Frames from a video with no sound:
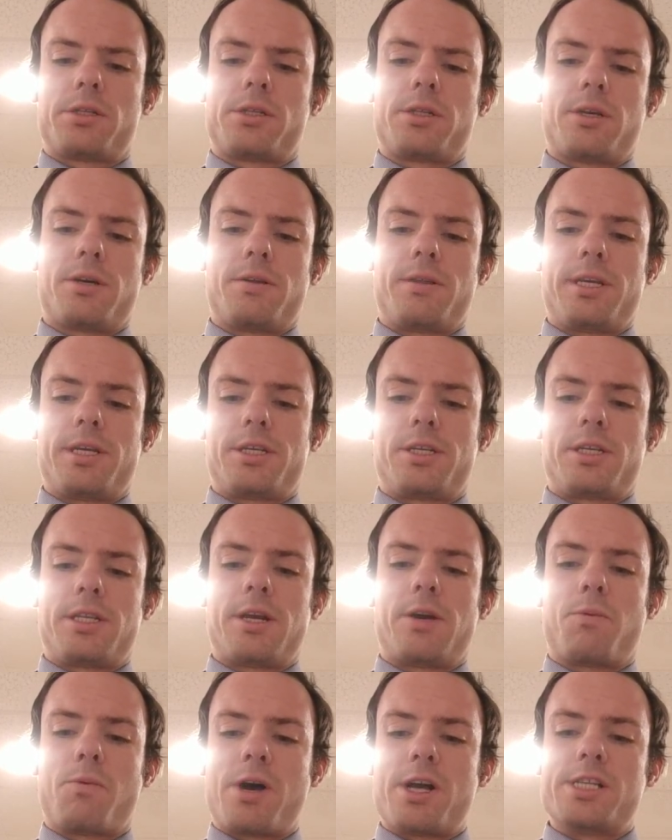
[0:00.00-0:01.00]
So
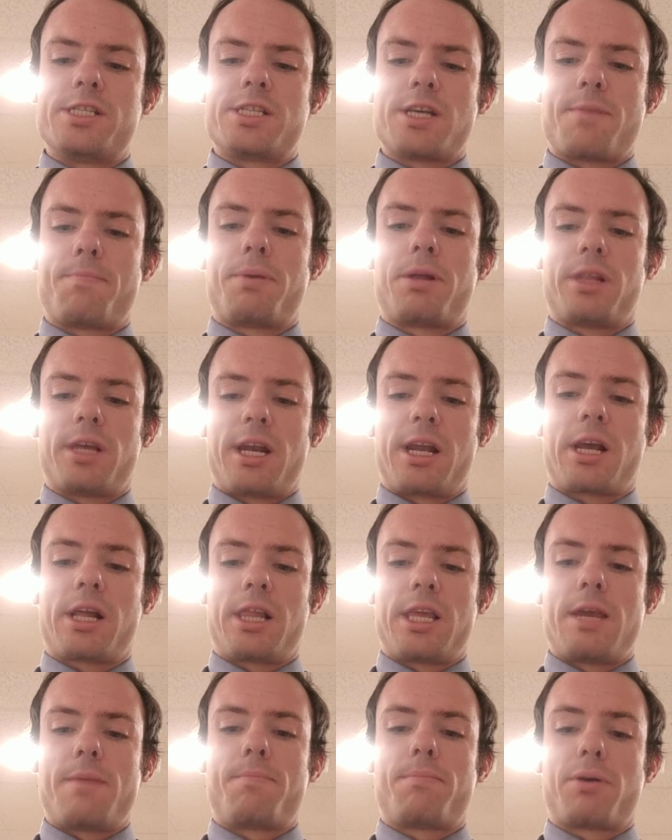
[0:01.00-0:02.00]
there was a
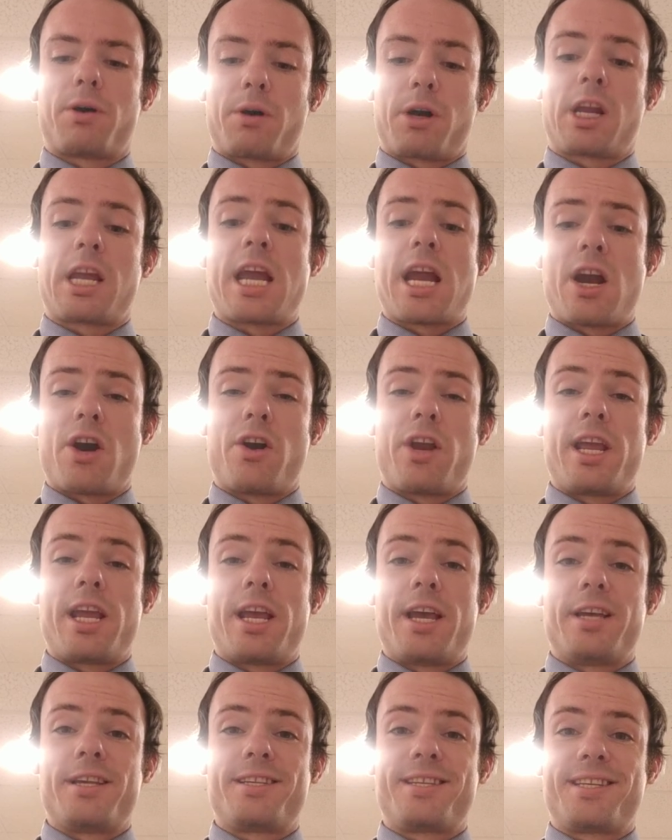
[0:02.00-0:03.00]
politically
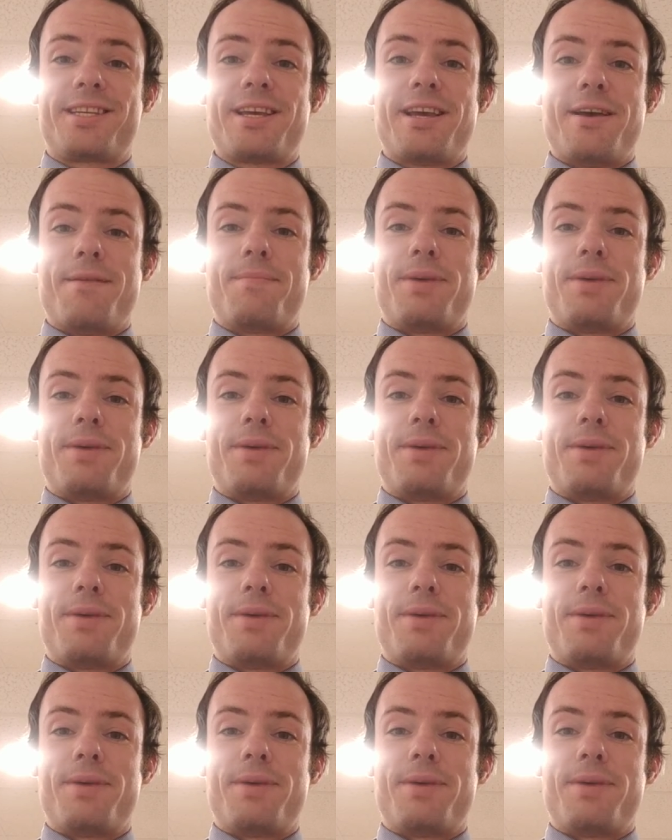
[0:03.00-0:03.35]
precarious